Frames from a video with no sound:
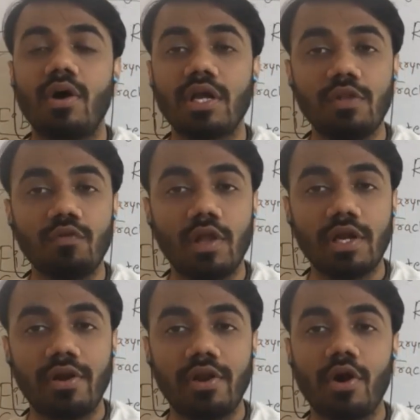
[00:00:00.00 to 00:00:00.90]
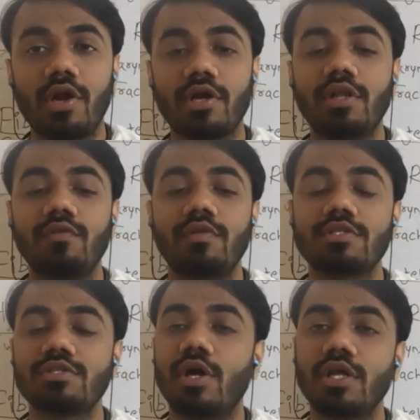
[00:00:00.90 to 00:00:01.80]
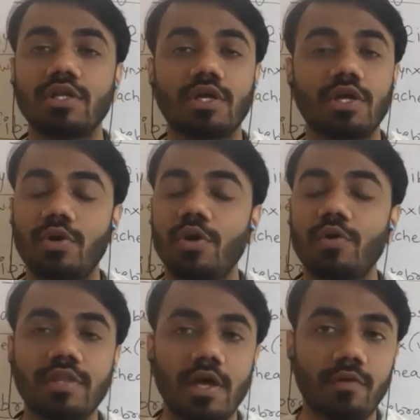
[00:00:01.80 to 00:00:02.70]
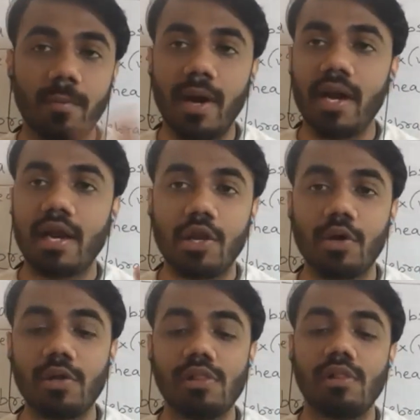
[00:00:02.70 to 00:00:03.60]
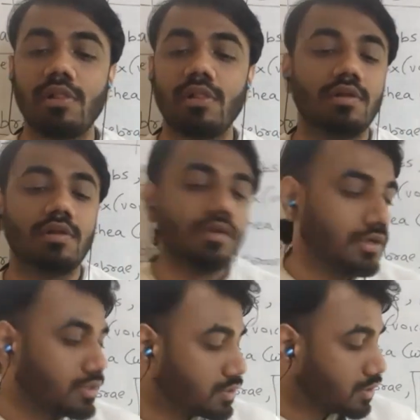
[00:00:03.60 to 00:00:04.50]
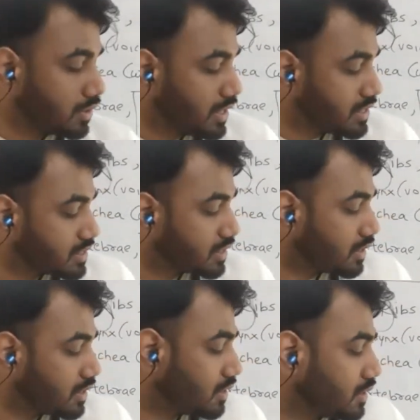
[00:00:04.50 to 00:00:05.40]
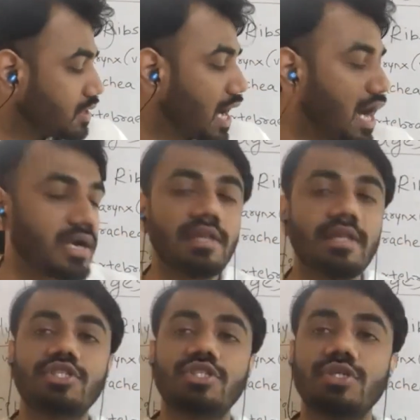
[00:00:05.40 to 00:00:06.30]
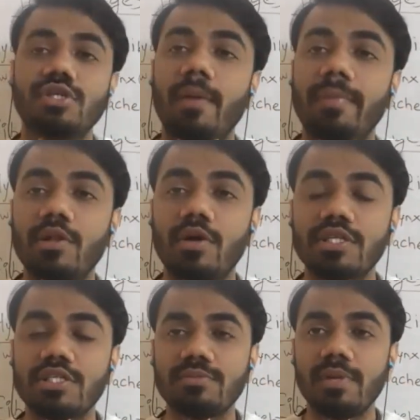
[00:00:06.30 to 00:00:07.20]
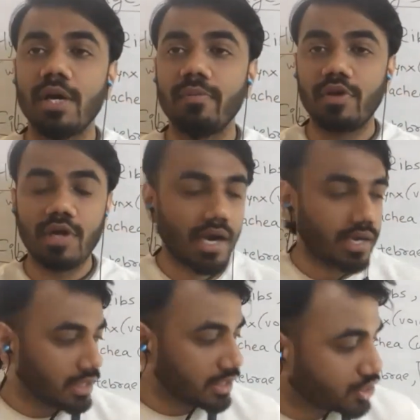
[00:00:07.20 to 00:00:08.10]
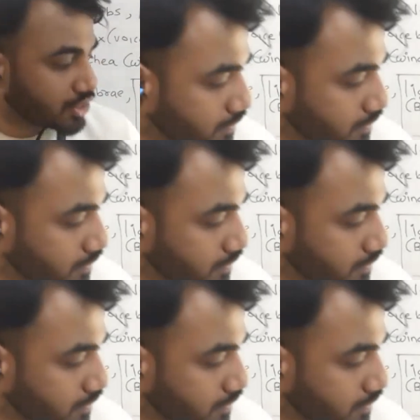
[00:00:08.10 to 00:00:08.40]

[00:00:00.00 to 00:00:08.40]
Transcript: or involuntary organ. It's not in control with our mind at all. So this cartilage, epiglottis is made of the cartilage,